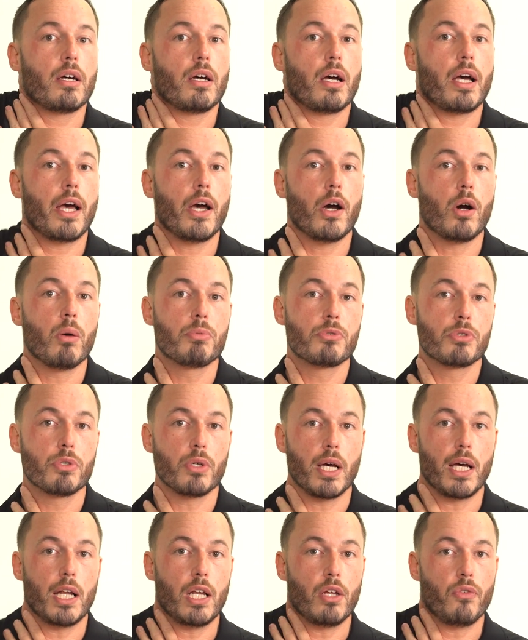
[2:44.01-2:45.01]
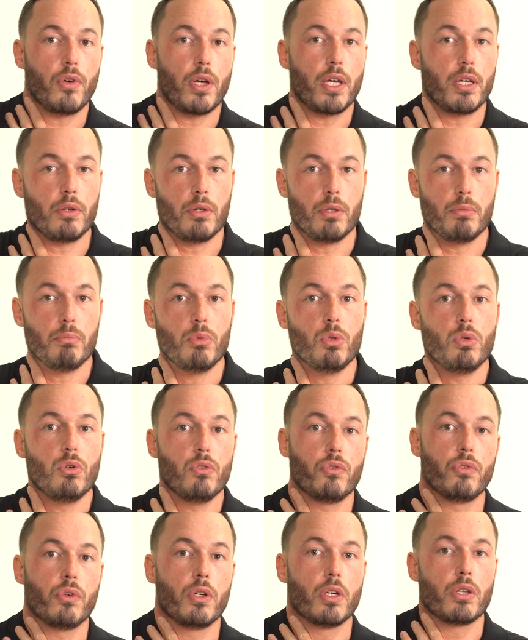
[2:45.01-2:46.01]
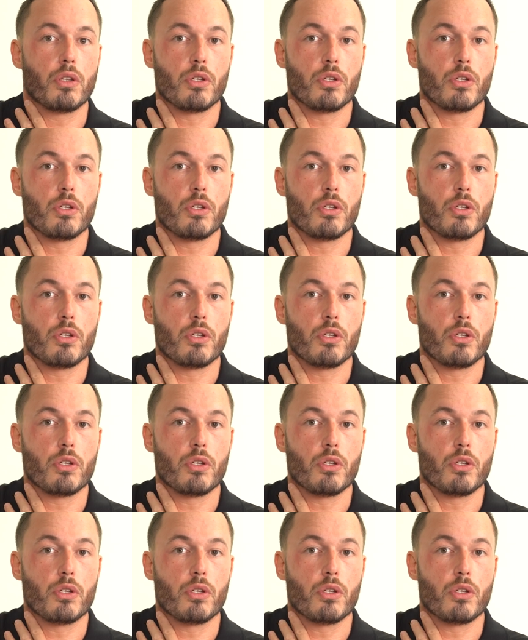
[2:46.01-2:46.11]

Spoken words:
help to elevate and move